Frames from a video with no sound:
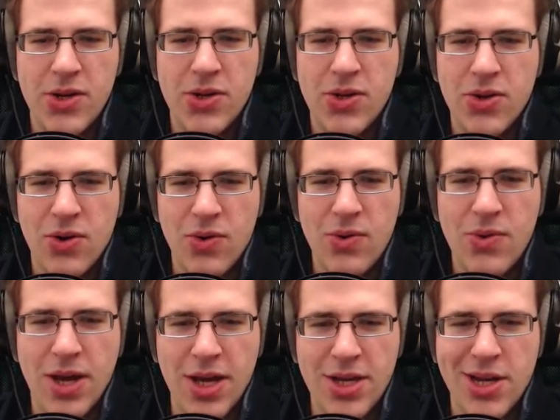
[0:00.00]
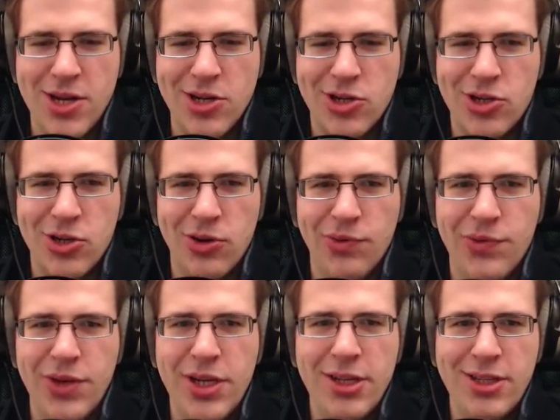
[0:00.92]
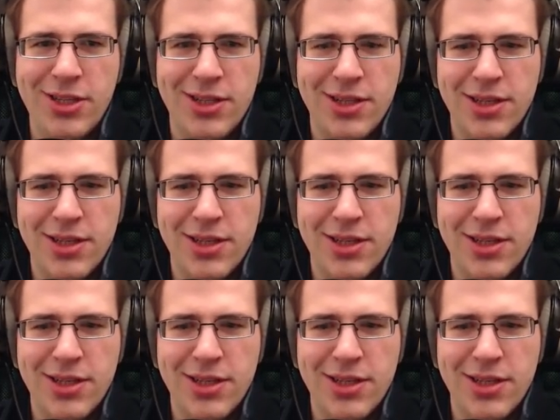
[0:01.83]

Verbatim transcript: You know, like anchovies?